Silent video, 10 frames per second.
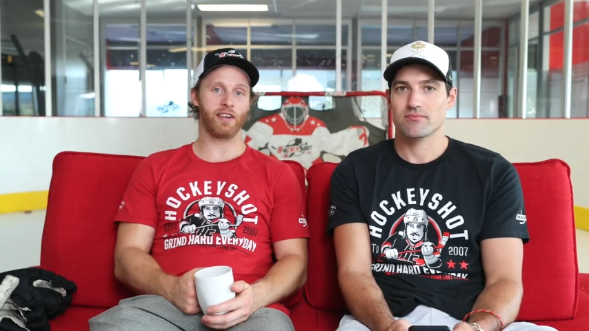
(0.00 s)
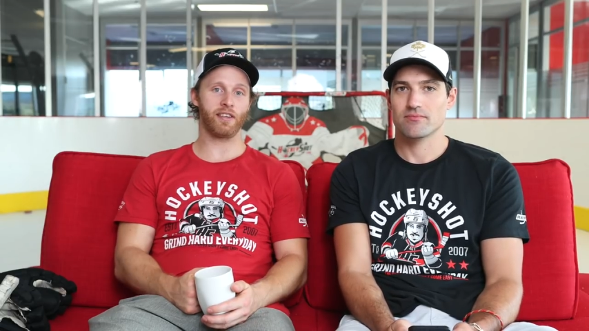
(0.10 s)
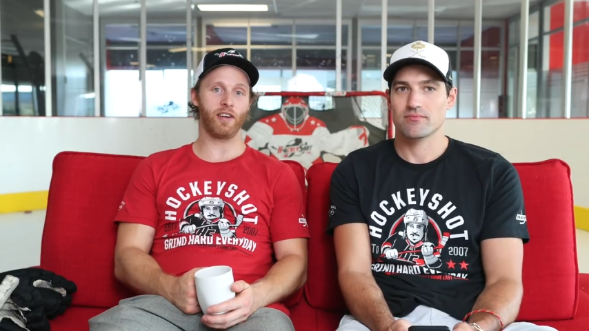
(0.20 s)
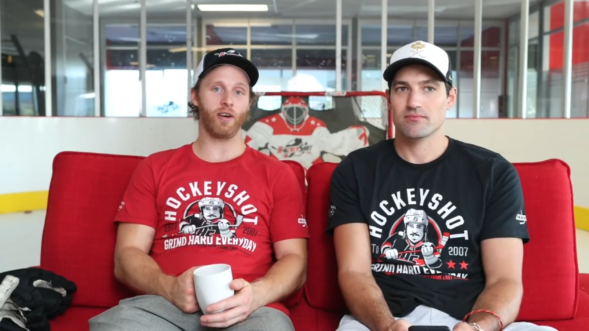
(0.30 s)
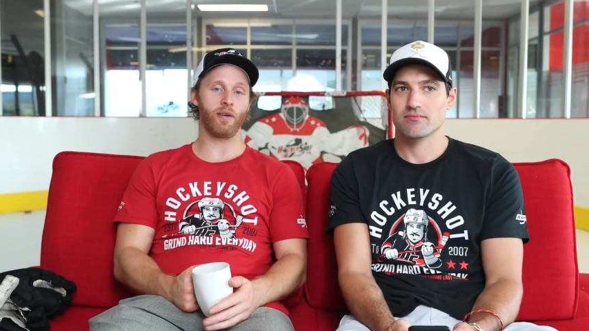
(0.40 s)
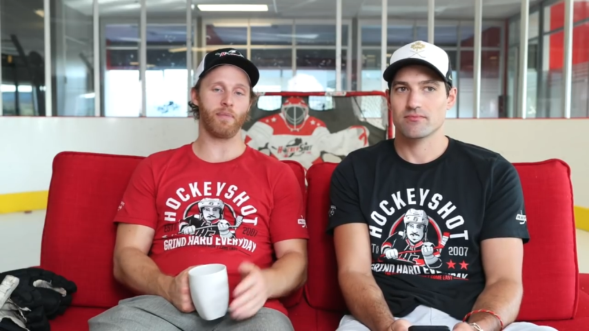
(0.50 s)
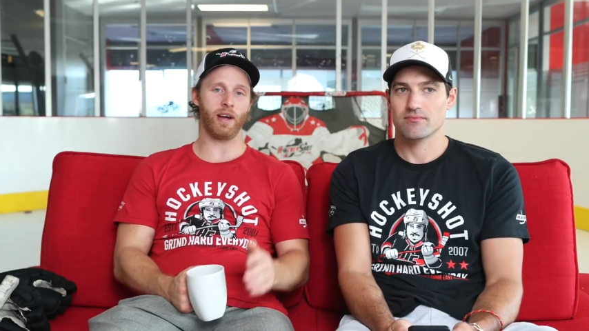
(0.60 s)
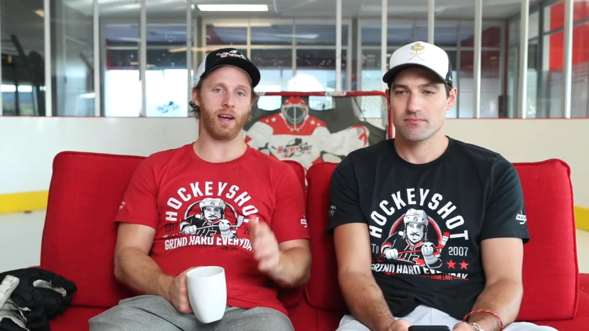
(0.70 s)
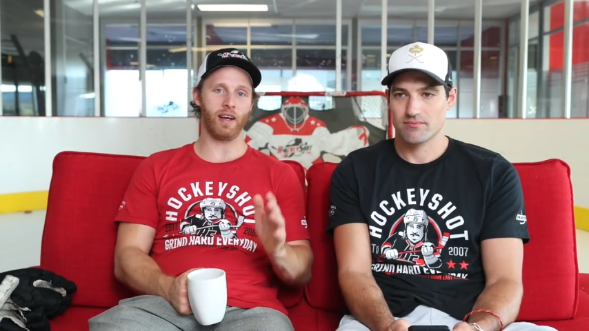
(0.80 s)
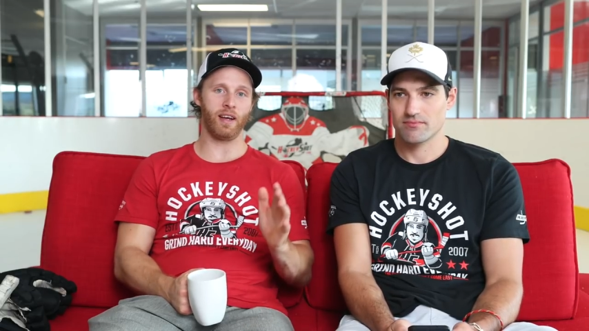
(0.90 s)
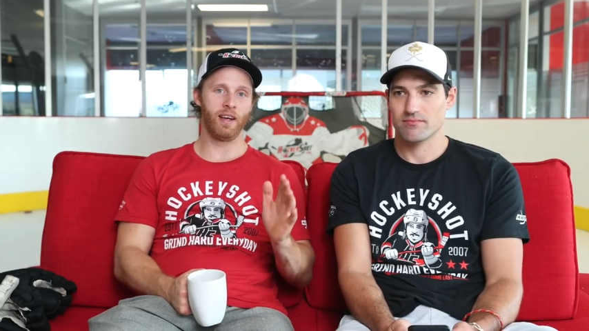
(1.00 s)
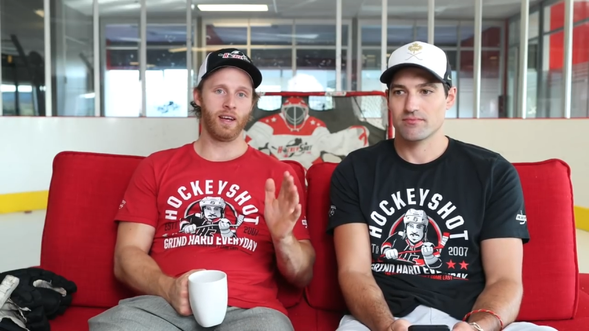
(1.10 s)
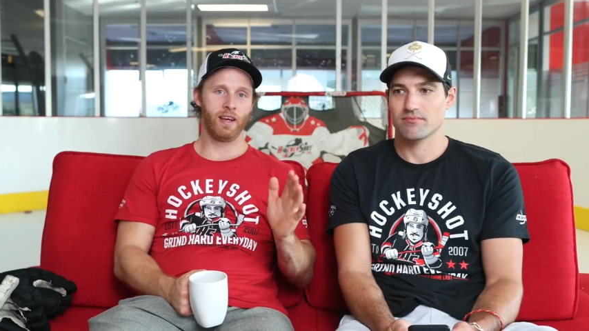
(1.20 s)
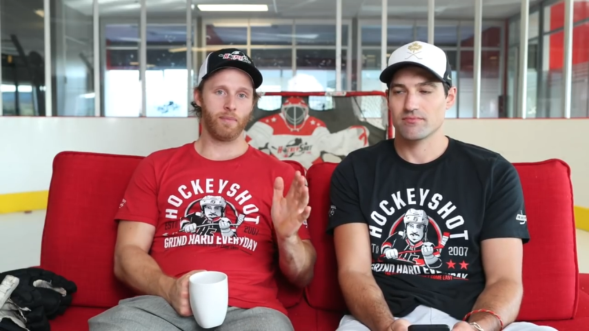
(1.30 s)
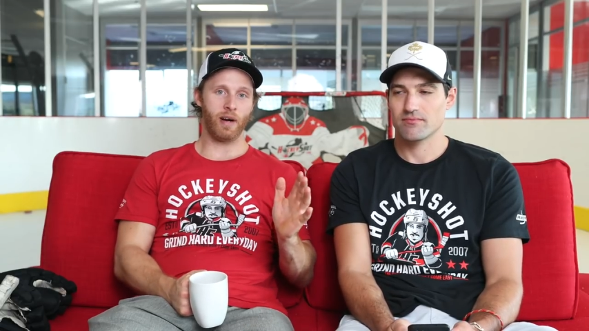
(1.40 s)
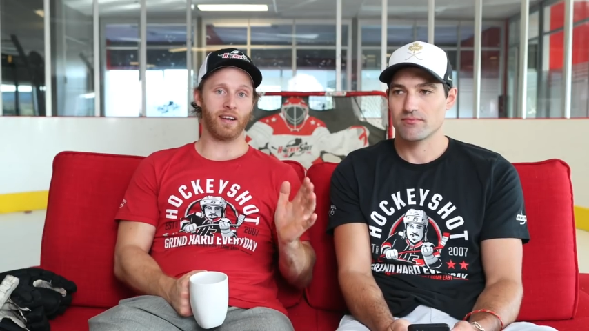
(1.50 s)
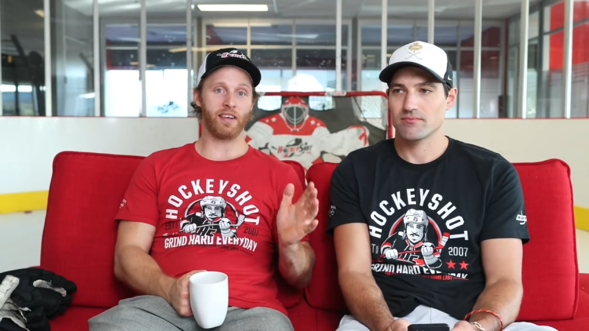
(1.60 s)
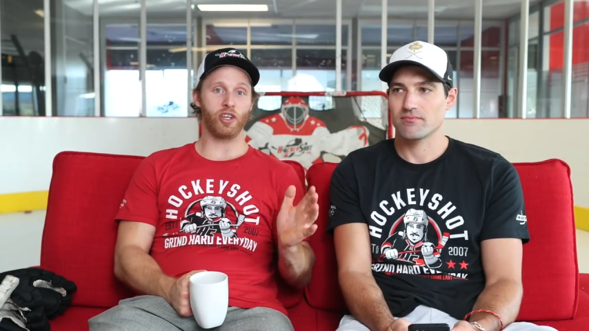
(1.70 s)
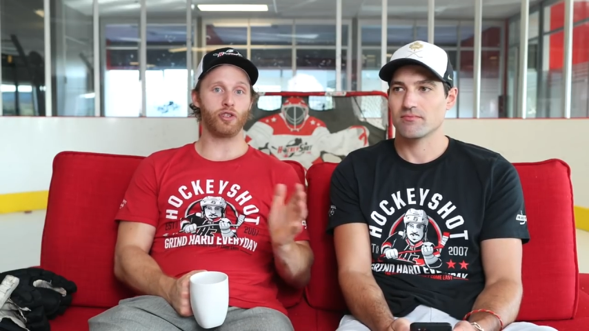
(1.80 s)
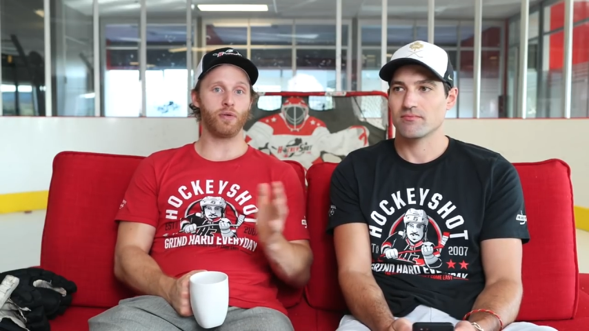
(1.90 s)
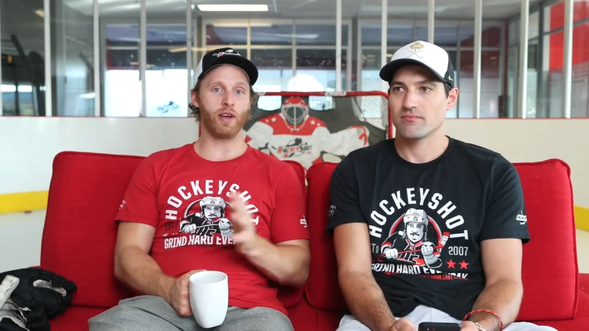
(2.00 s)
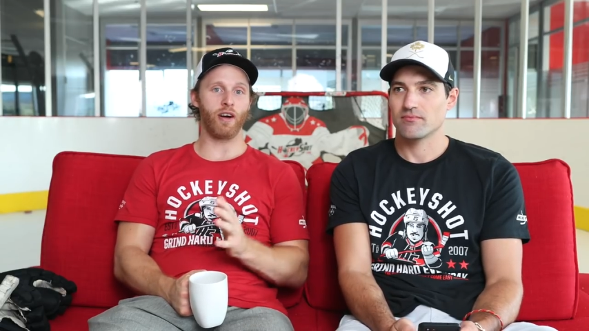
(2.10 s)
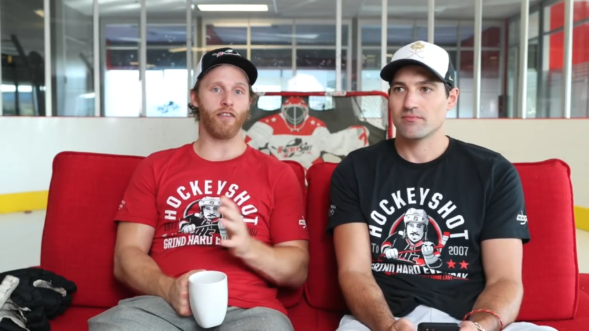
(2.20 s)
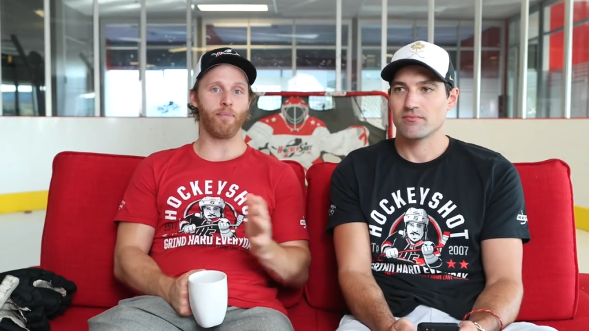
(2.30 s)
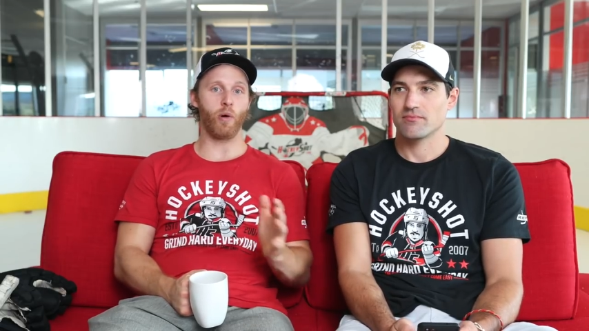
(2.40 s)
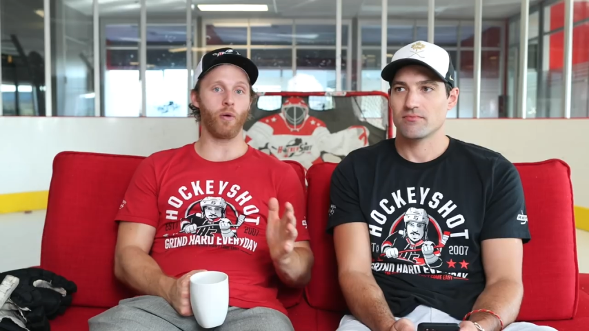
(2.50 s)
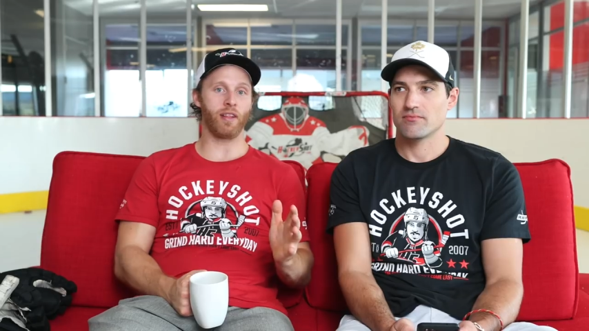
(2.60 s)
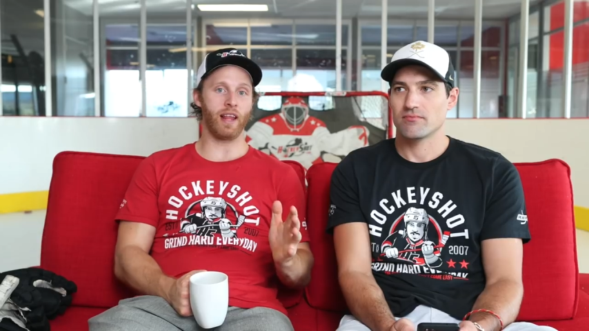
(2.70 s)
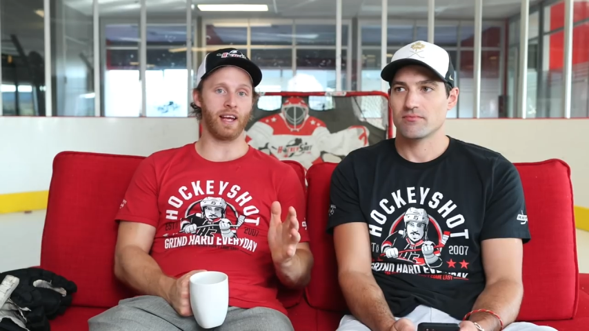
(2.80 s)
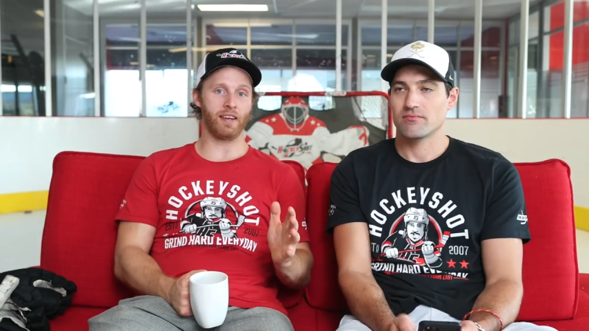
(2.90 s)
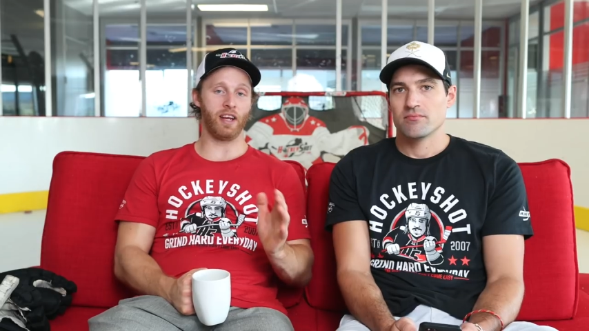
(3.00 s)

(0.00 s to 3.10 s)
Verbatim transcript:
Speaker 1: to start by practicing shooting off both legs.